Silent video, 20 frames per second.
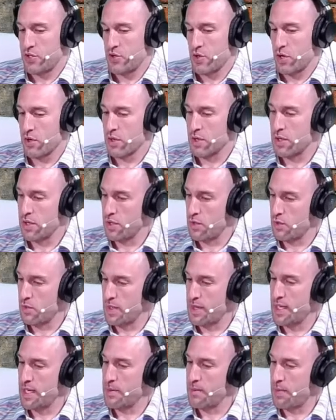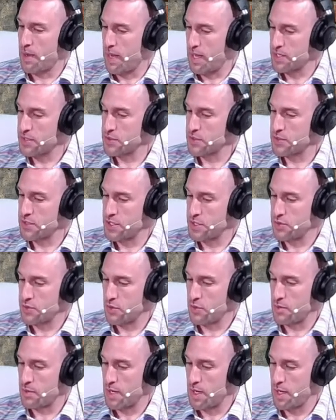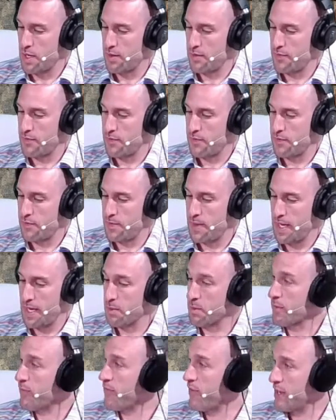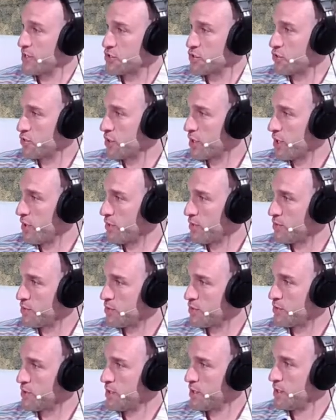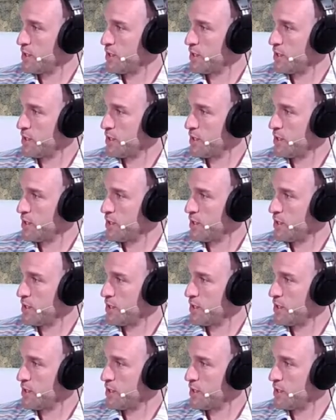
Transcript: struggled a little with the imposter syndrome of being a professional coach.